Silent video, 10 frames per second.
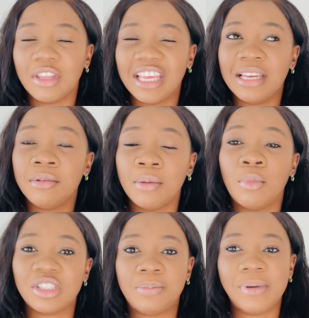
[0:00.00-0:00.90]
in the
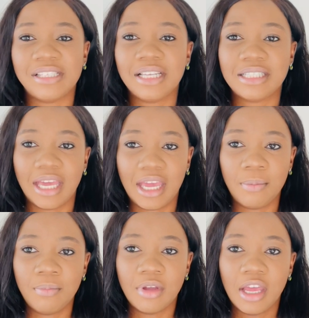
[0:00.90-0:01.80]
most basic
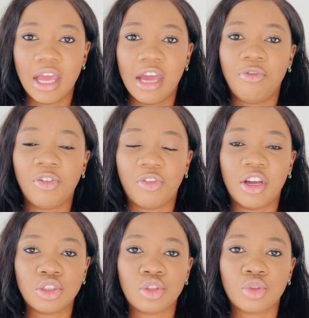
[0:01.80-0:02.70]
term,
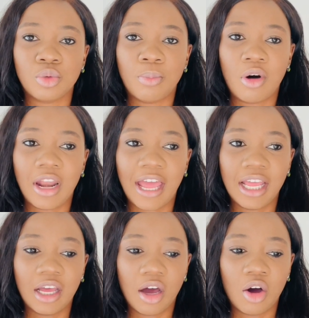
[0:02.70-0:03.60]
refers to more
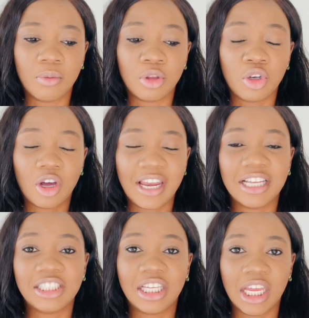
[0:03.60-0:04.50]
like the
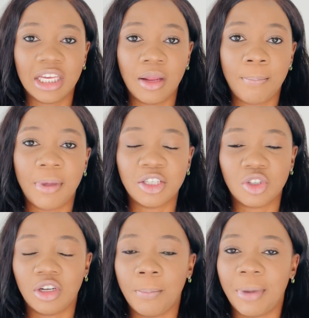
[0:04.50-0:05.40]
knowledge gained
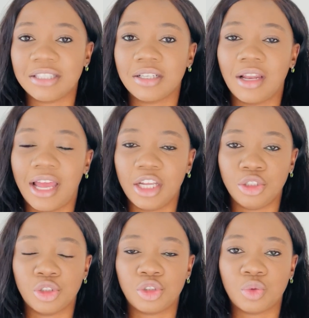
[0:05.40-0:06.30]
based on a particular
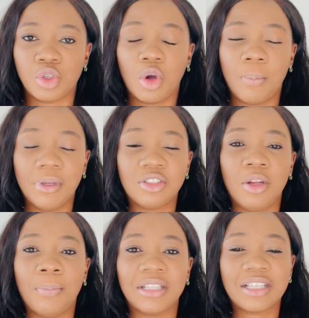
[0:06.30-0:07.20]
industry or based
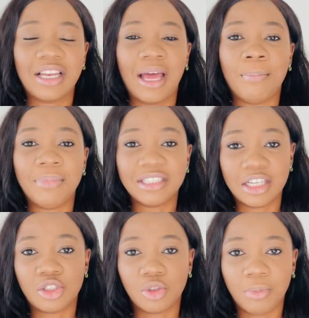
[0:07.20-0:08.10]
on a particular
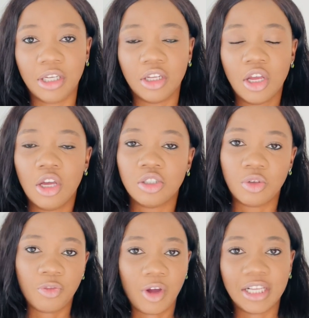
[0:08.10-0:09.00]
business domain.
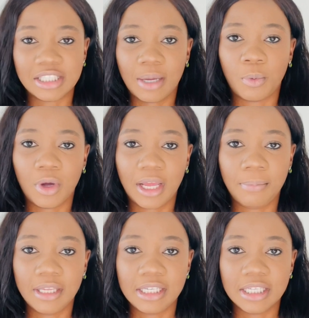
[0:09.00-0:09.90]
So for example, what
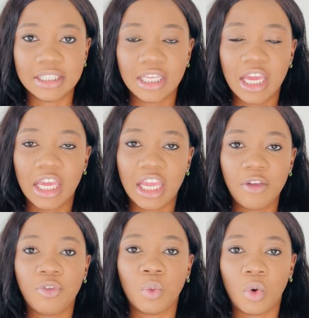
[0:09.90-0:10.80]
I mean is,
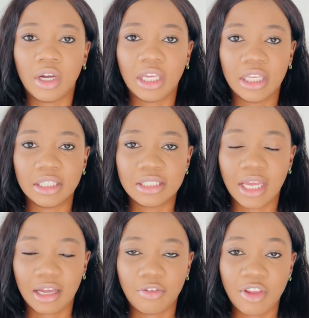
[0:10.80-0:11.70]
if you work in a
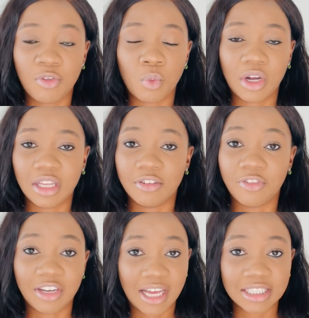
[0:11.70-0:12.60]
tech, if you work in the
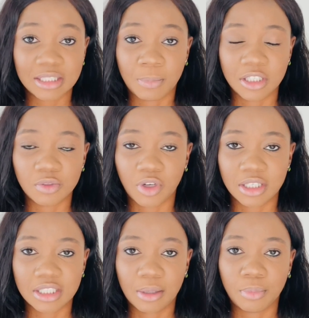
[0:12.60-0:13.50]
finance space, for
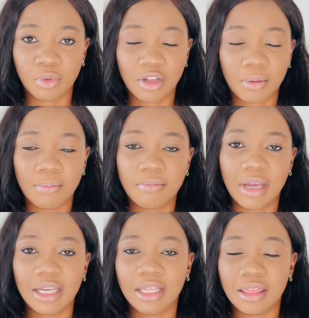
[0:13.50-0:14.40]
example, there are
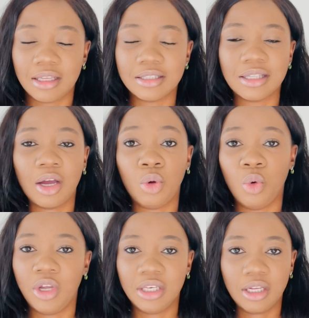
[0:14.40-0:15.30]
many things that
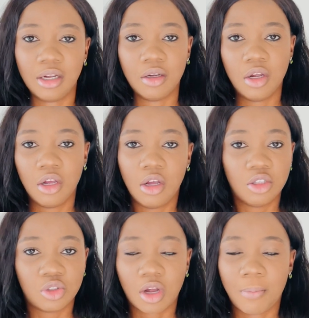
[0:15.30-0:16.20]
go in there.
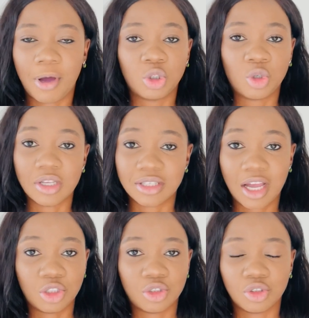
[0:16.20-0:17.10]
Talk about
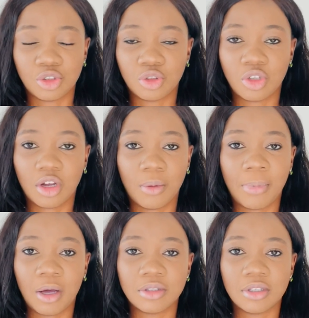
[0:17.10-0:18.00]
transactions, talk
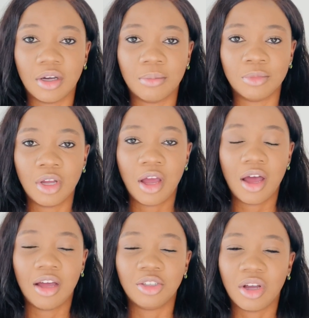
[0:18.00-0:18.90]
about
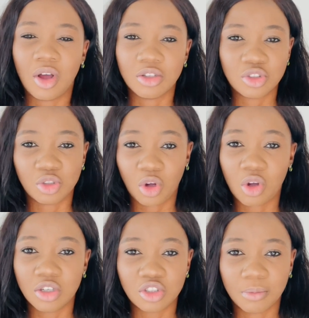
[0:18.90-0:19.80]
your
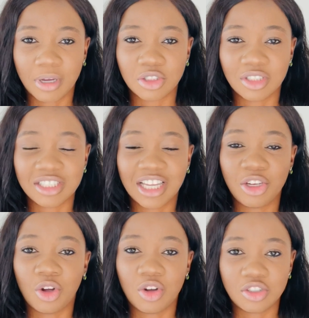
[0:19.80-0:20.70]
customers,
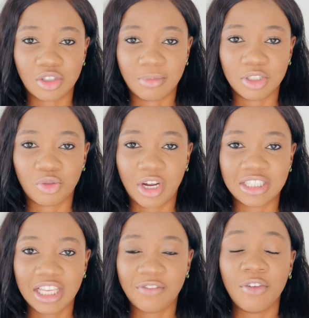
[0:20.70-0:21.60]
understanding your customers,
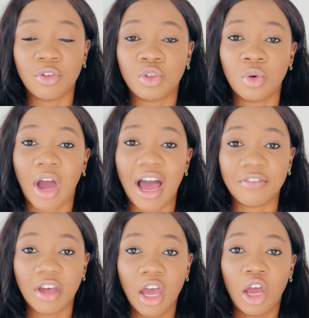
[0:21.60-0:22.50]
right? If you do
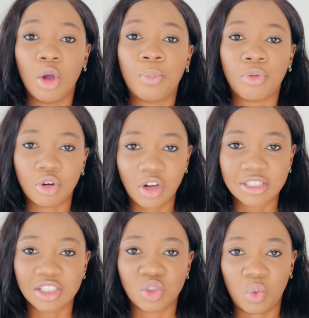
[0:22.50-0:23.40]
have a
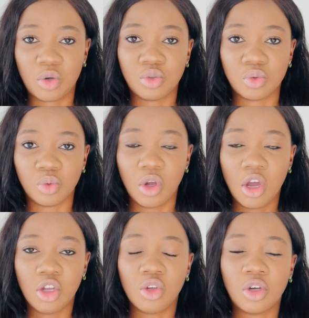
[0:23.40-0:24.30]
product as well too,
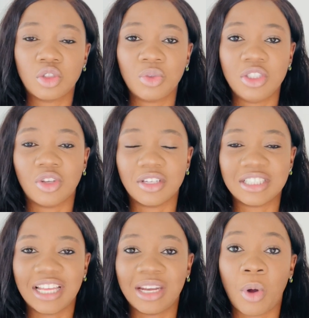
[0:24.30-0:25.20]
you also need to
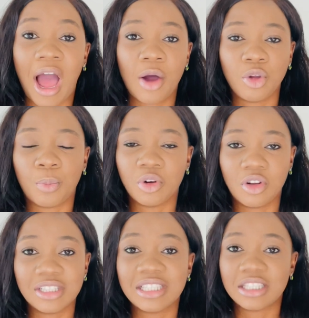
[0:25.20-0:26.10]
understand how your
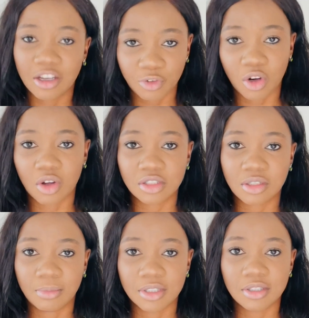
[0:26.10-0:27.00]
products serve your
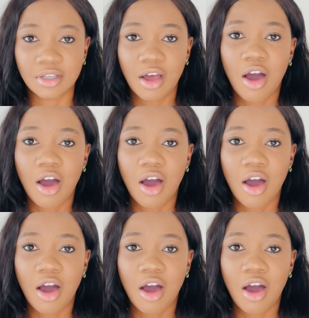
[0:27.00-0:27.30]
customers.